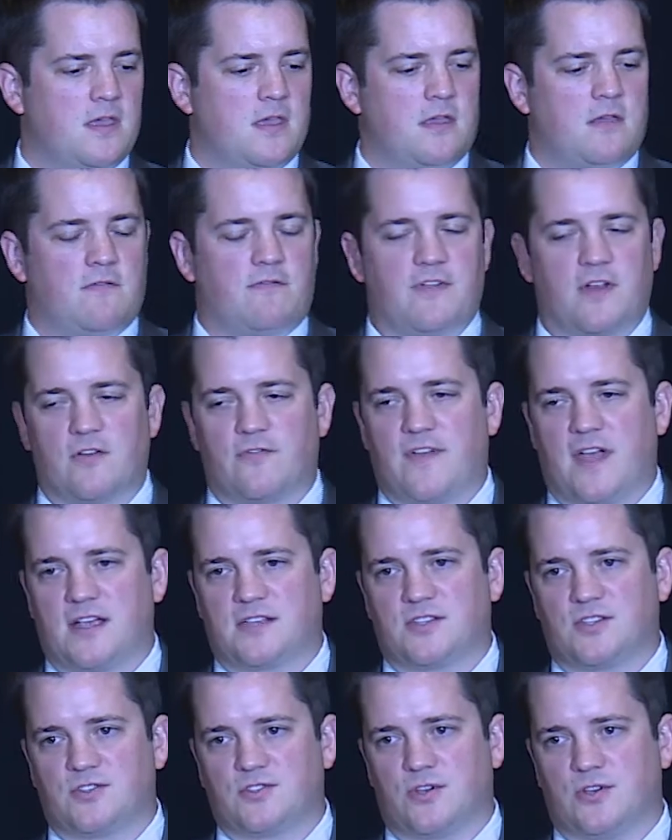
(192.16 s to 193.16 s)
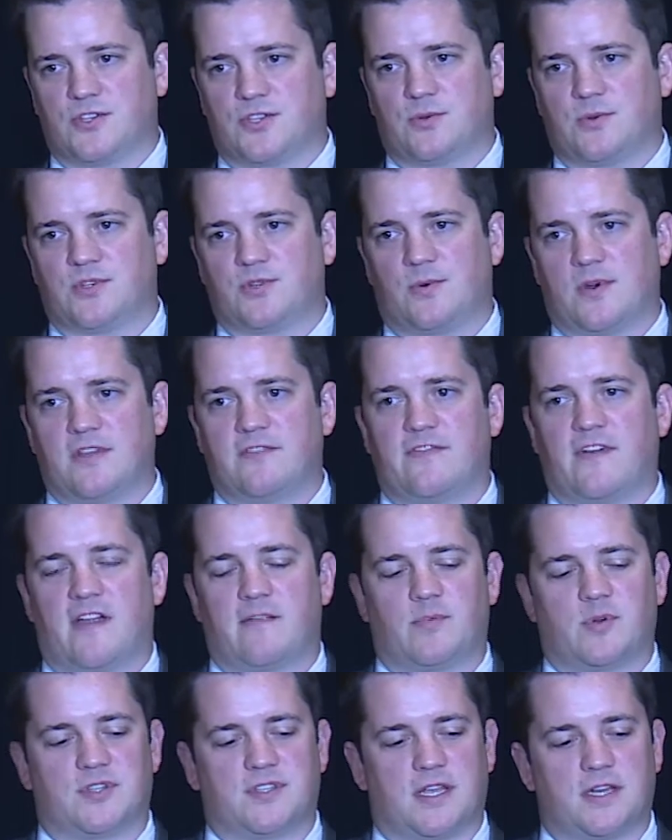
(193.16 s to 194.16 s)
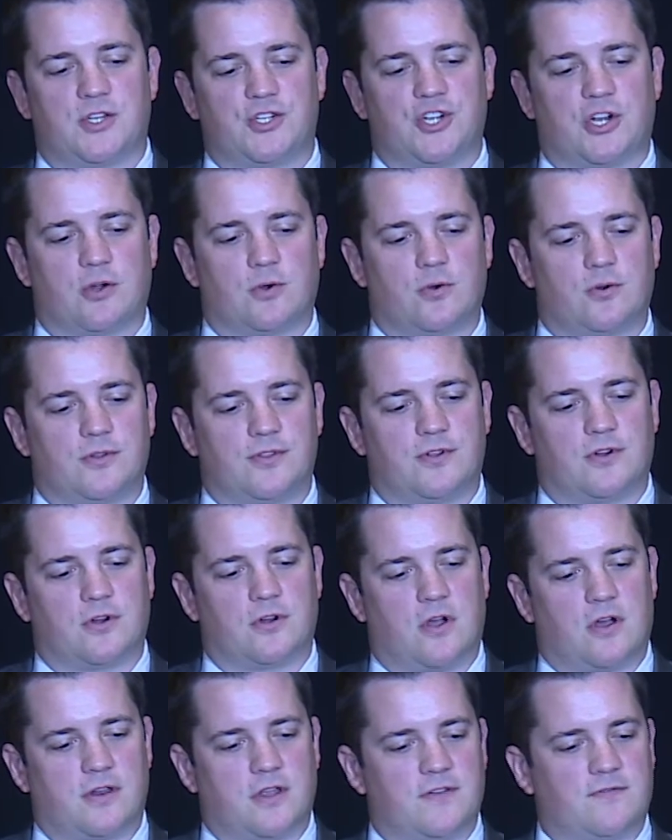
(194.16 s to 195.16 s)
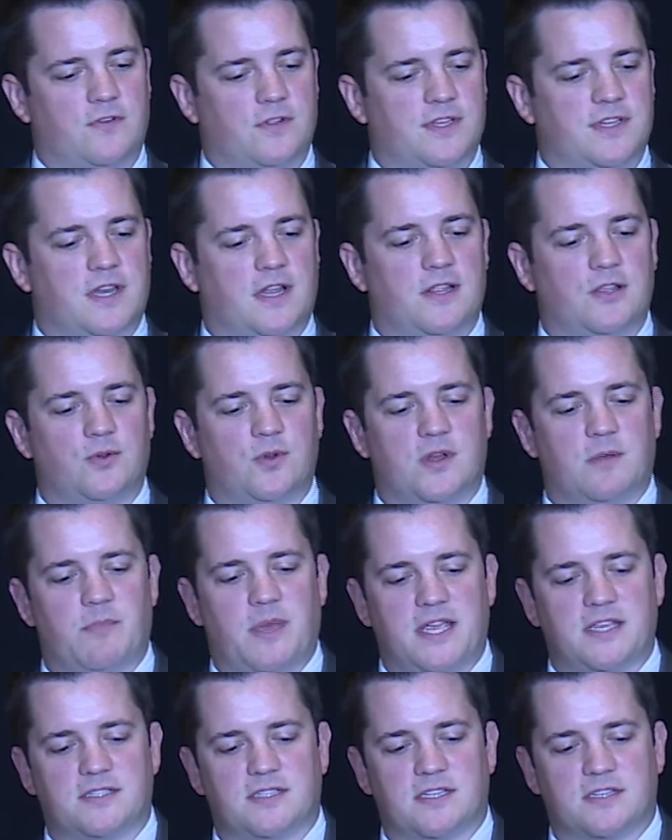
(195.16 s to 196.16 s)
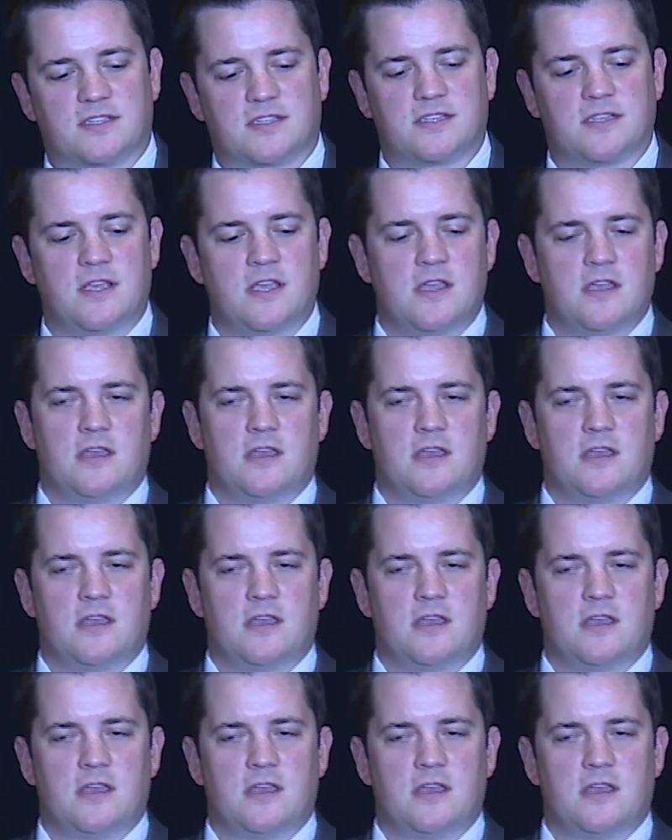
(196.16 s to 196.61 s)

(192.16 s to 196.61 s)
Fairfax is also a 25% shareholder on a fully diluted basis.